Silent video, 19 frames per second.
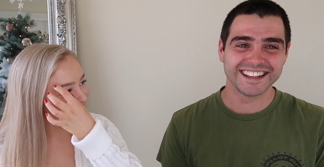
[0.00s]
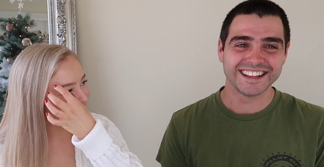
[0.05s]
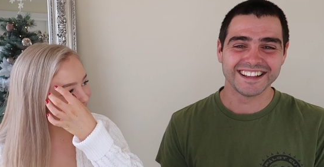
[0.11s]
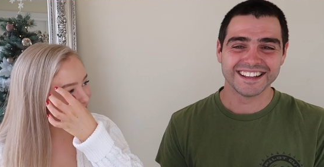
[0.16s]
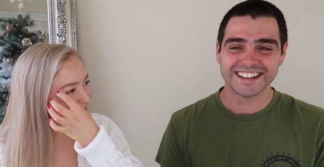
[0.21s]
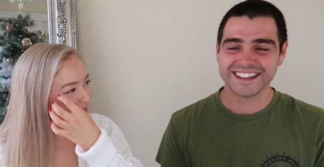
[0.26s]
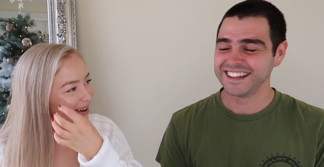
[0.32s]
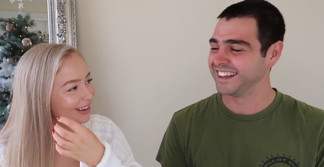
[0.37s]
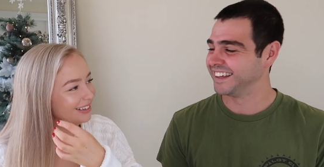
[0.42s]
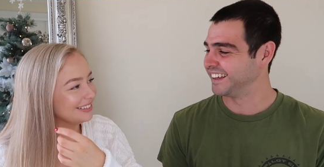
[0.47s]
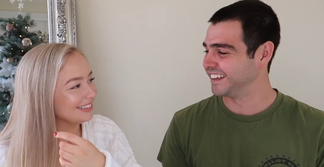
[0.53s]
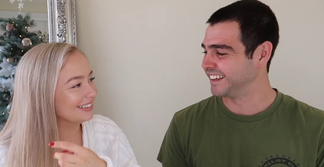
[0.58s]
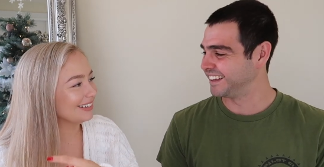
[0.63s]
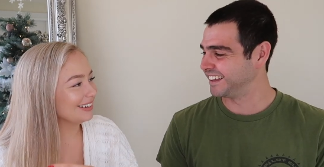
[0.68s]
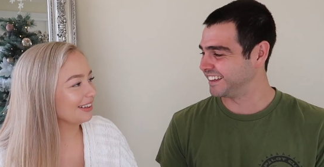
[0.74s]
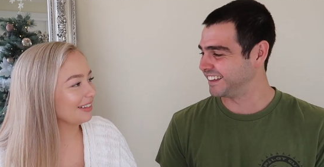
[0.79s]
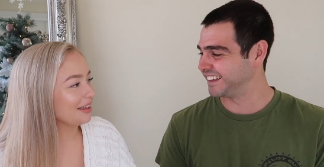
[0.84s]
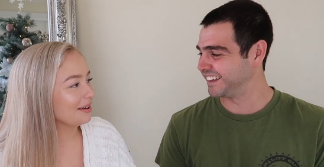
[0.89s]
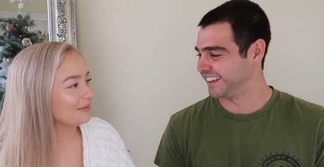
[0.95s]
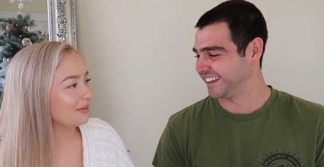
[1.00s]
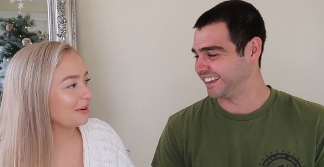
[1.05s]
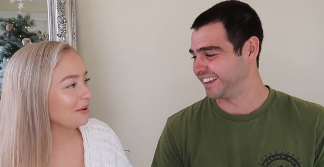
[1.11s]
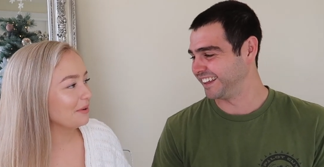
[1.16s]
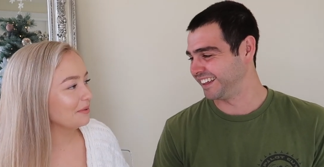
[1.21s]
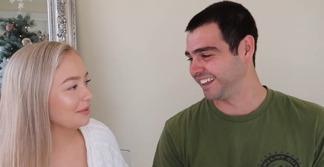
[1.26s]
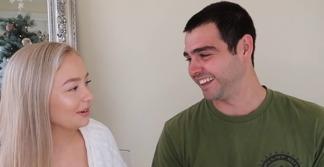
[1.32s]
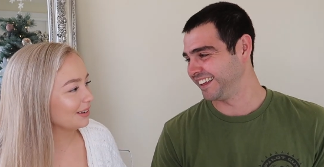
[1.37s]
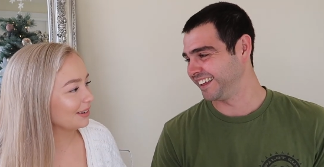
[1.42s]
Speaker 1: nice person, or they probably
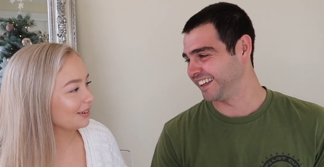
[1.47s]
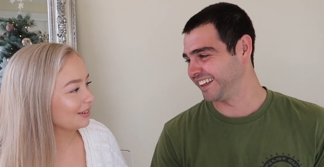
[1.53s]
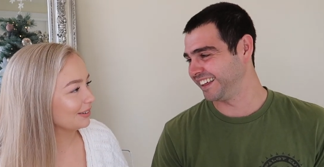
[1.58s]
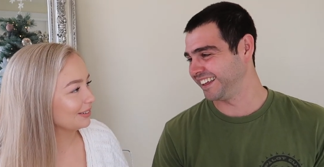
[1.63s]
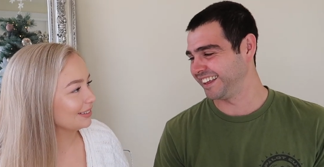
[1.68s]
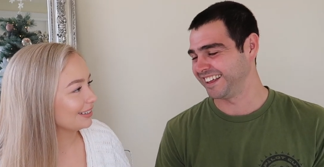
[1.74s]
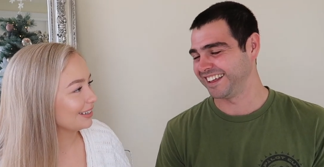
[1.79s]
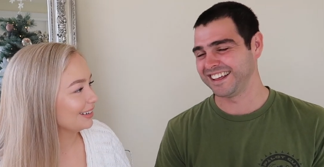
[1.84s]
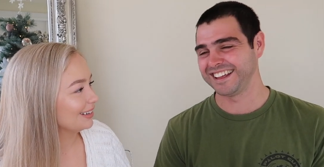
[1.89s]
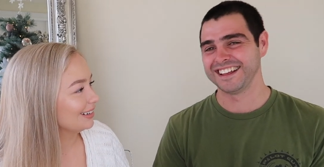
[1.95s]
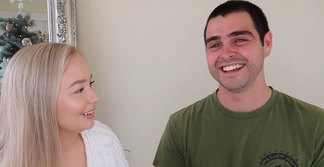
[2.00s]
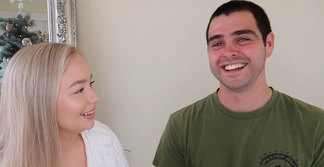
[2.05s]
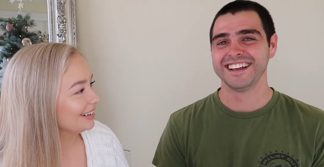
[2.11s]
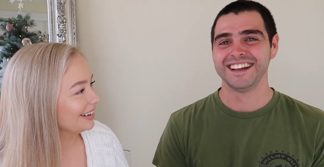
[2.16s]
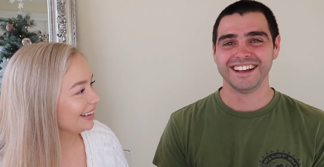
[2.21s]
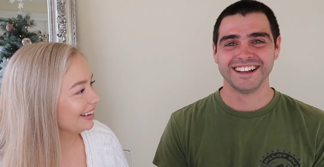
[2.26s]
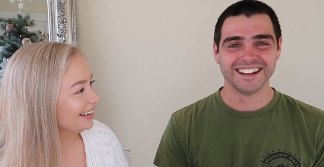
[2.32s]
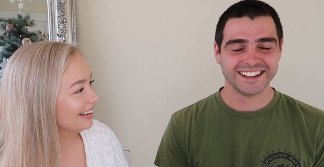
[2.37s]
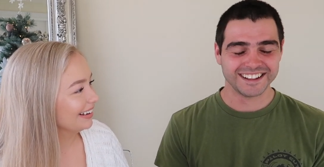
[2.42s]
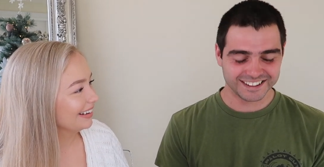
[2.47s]
would have called security.